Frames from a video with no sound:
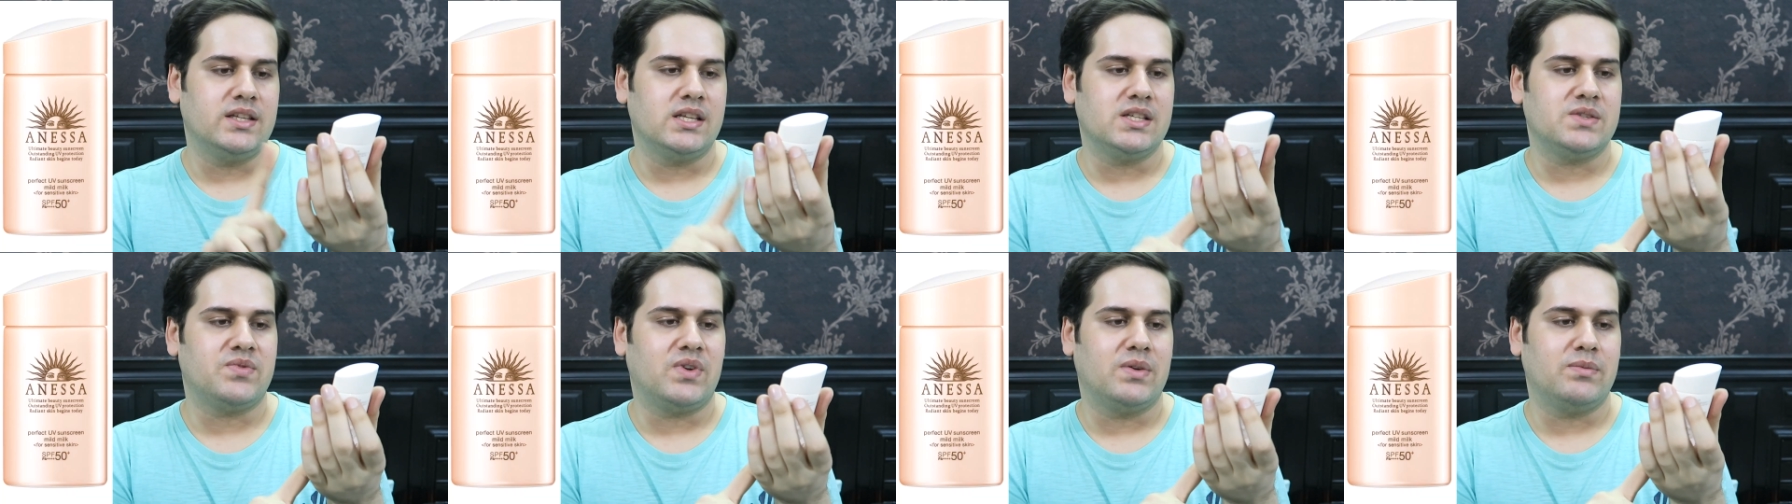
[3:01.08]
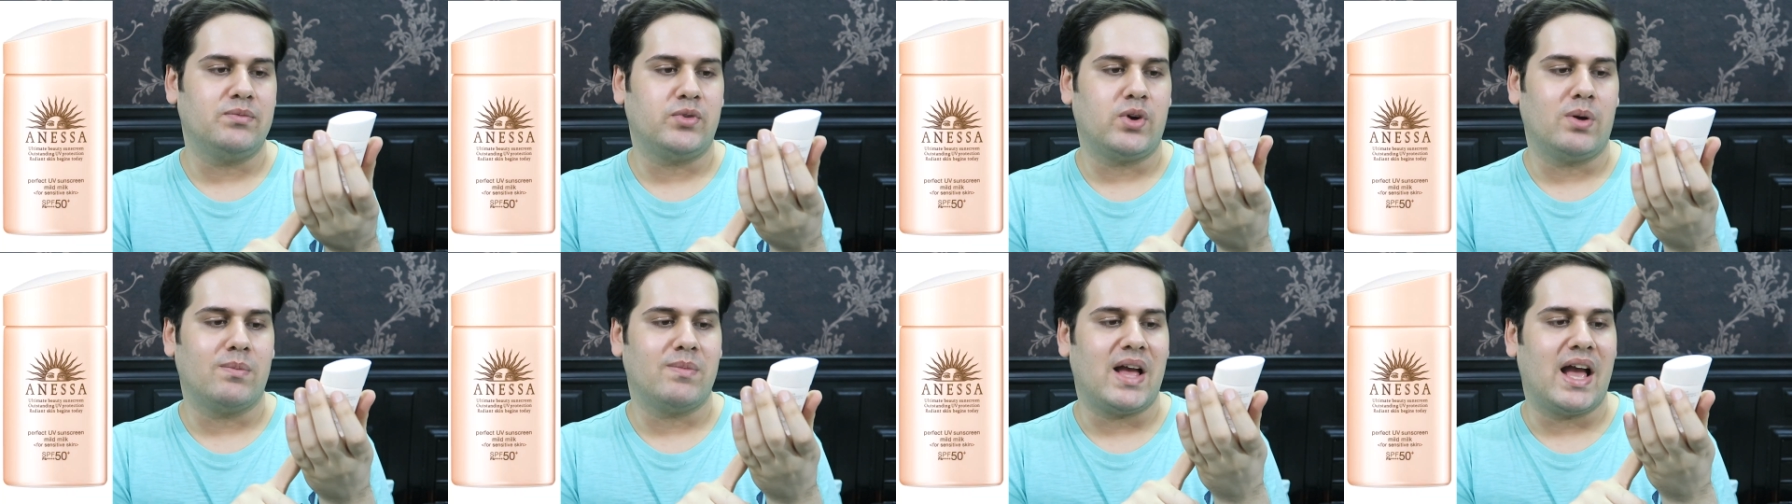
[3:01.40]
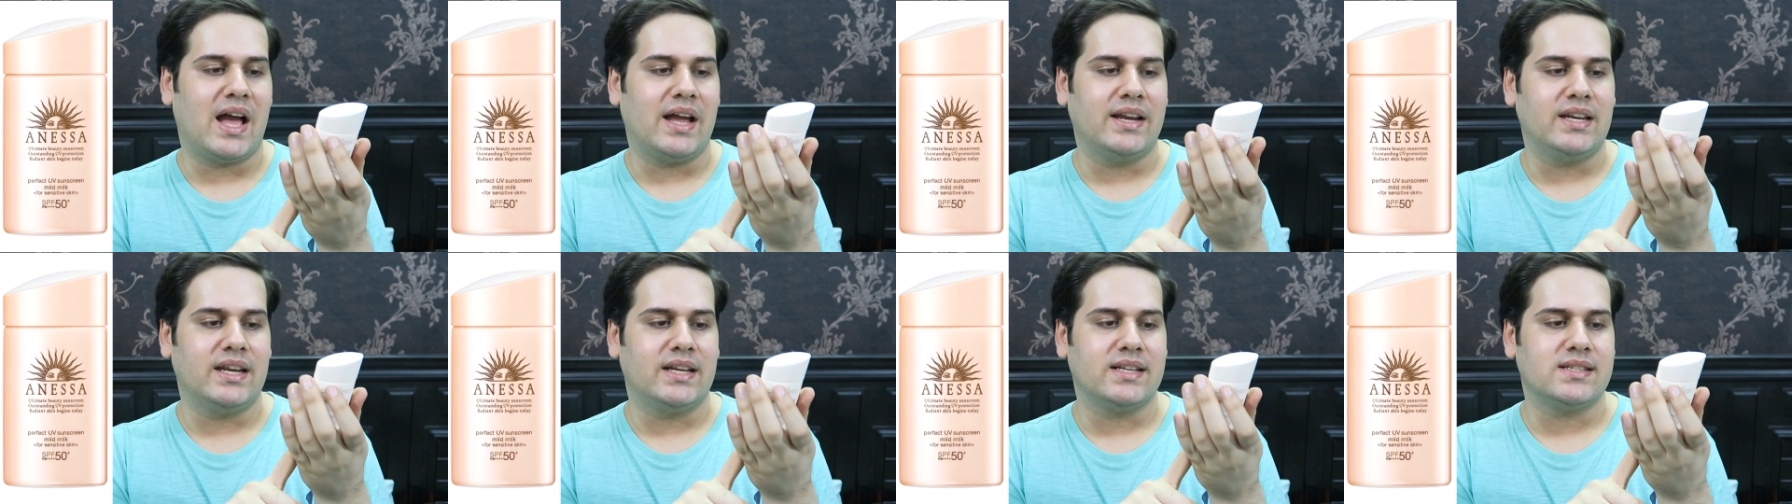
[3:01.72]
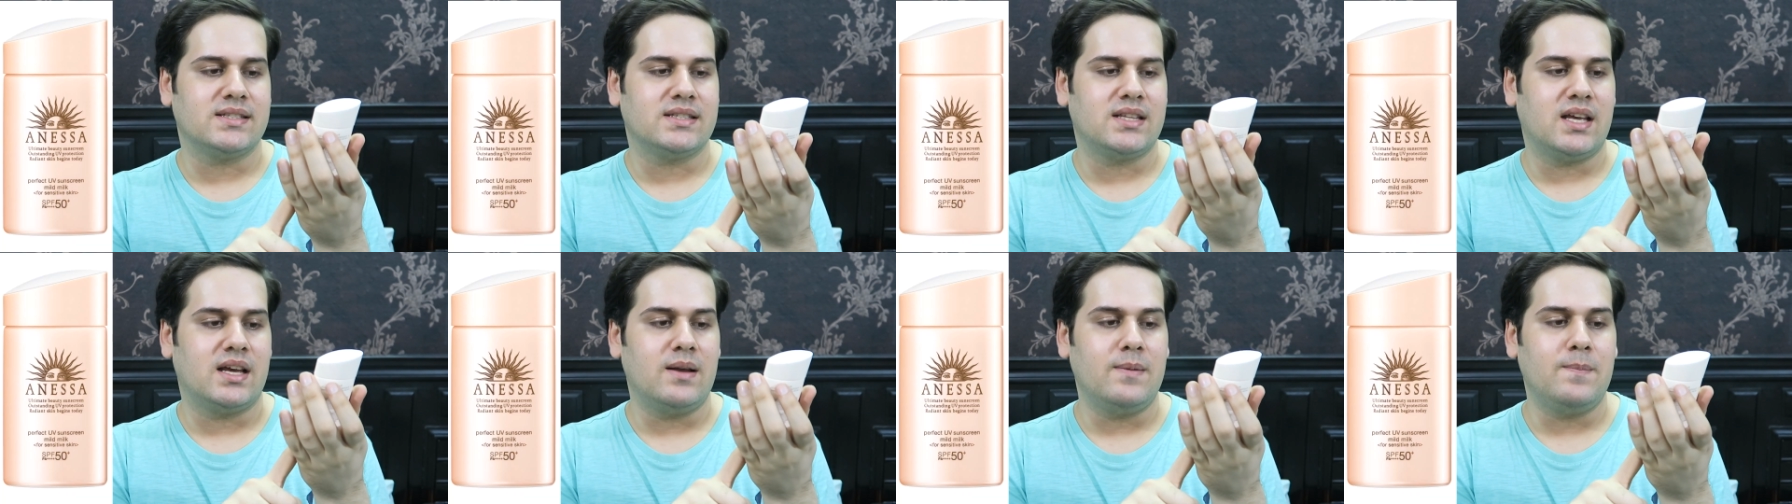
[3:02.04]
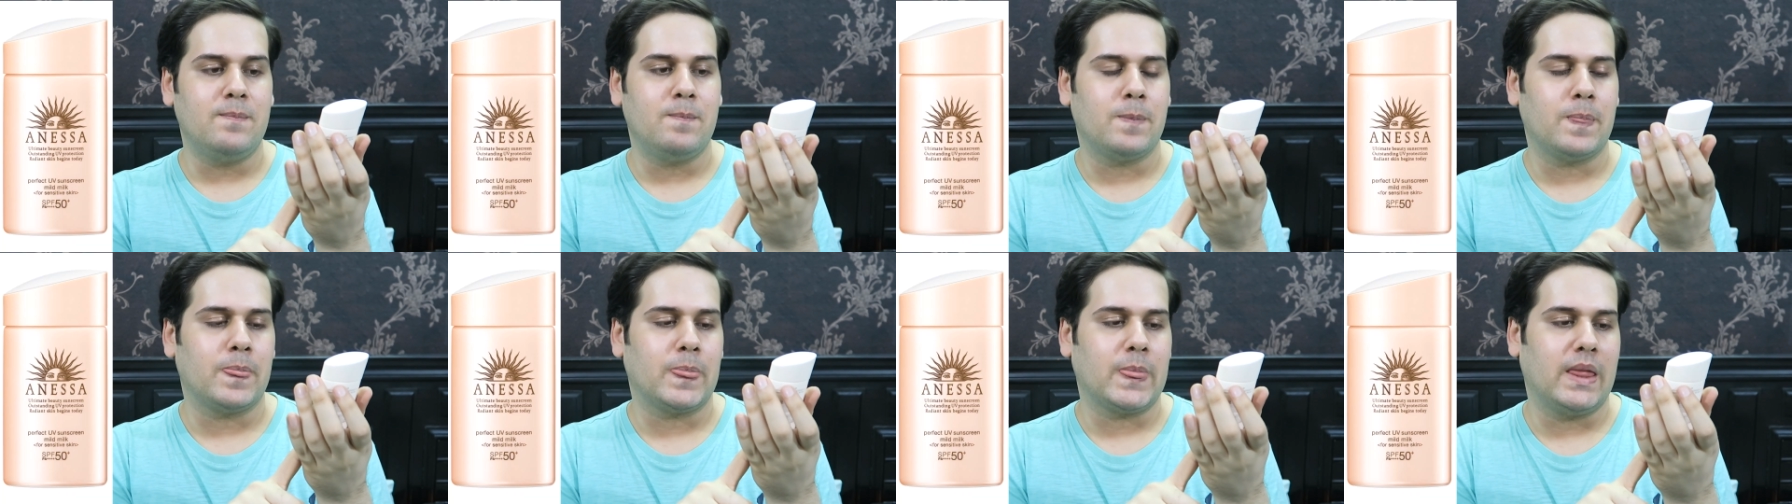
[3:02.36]
This one from
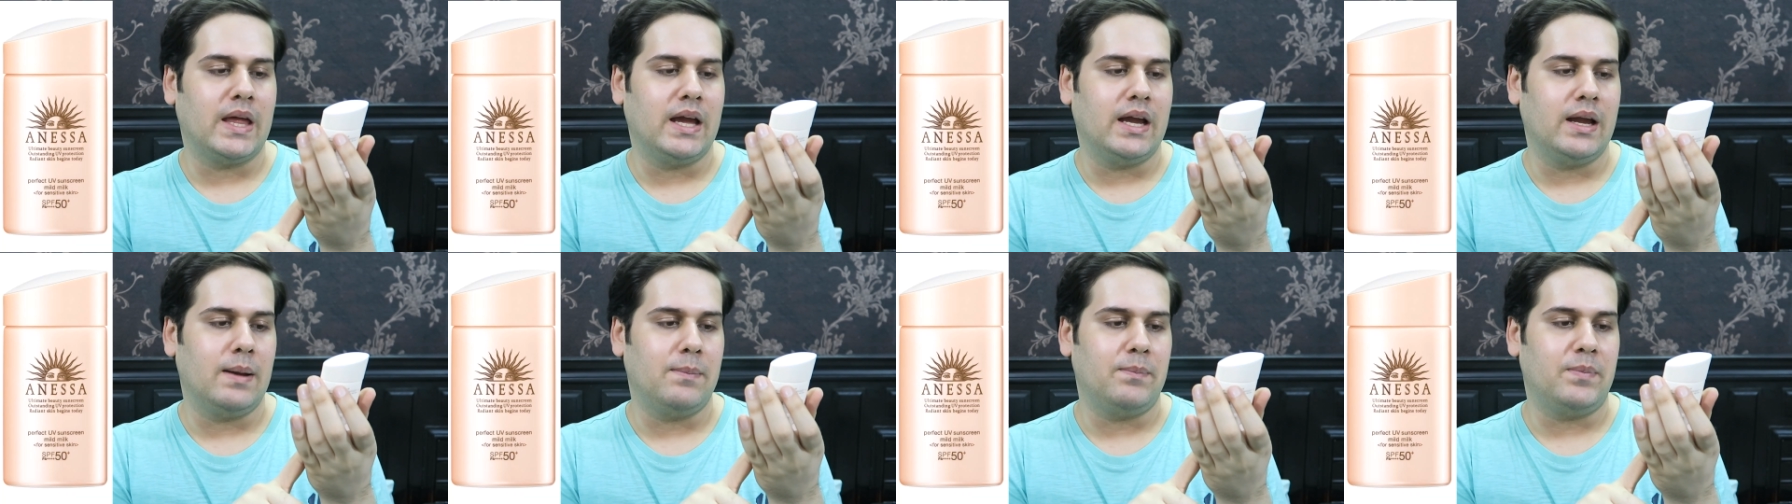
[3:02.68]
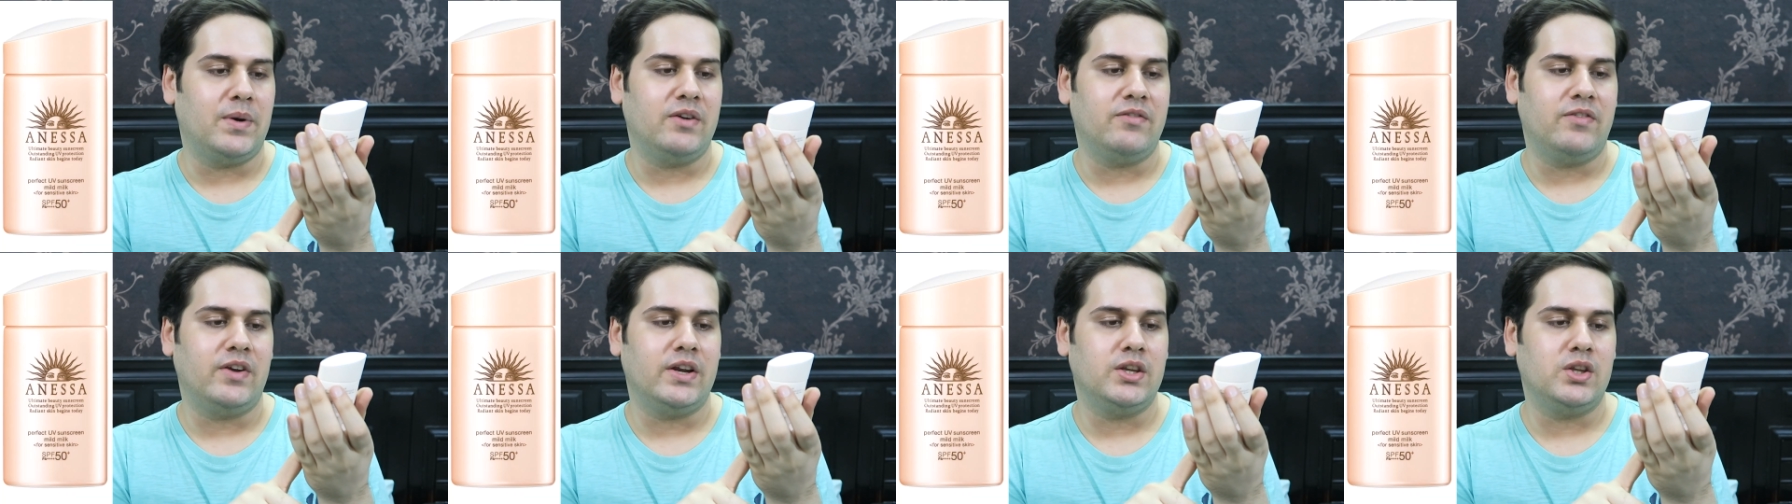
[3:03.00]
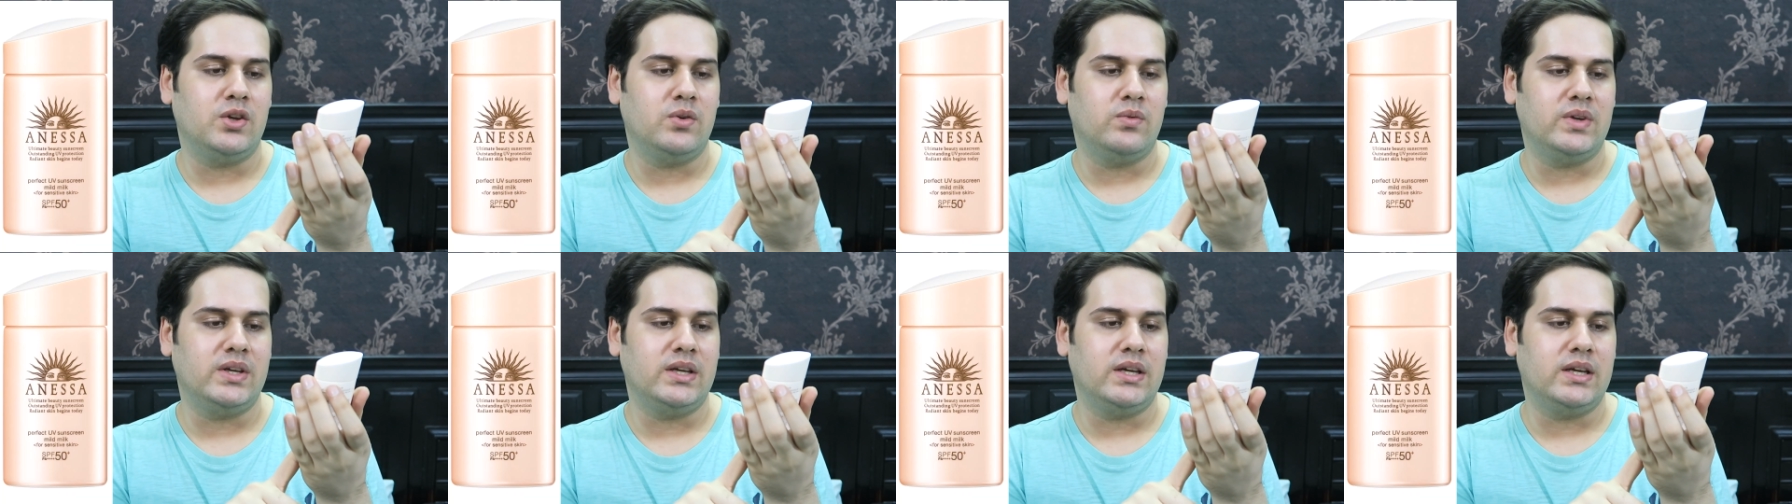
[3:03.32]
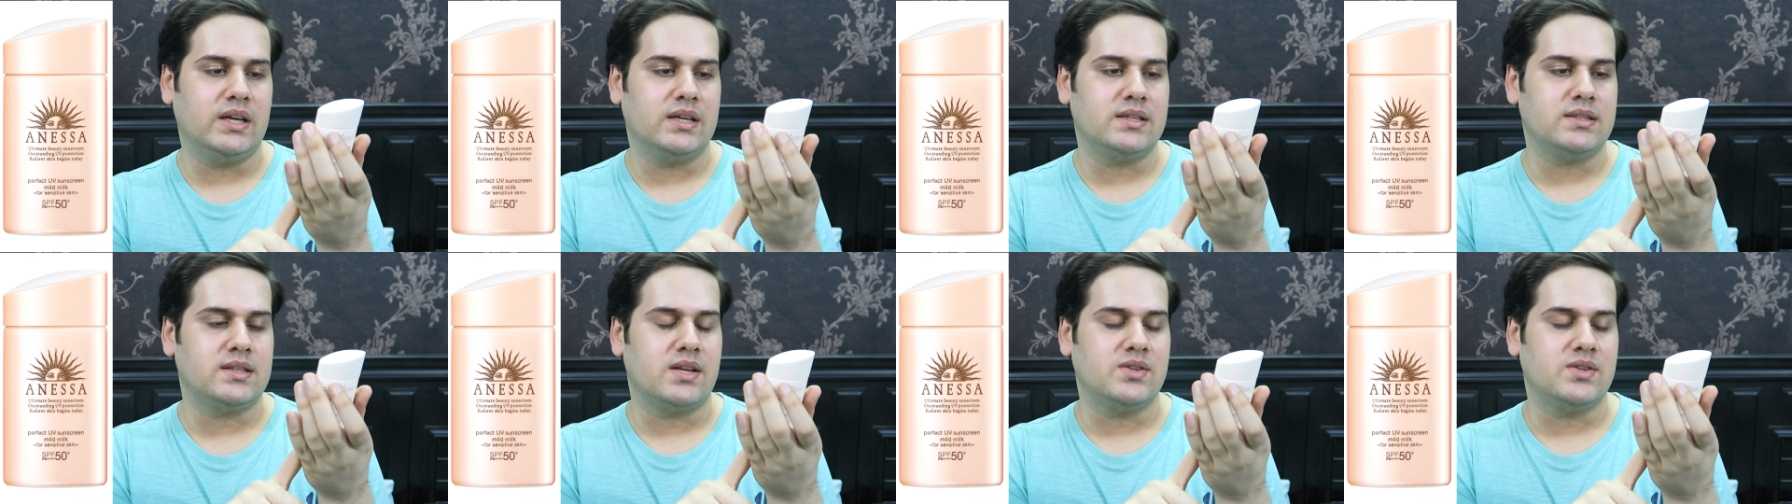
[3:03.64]
Anessa, Perfect UV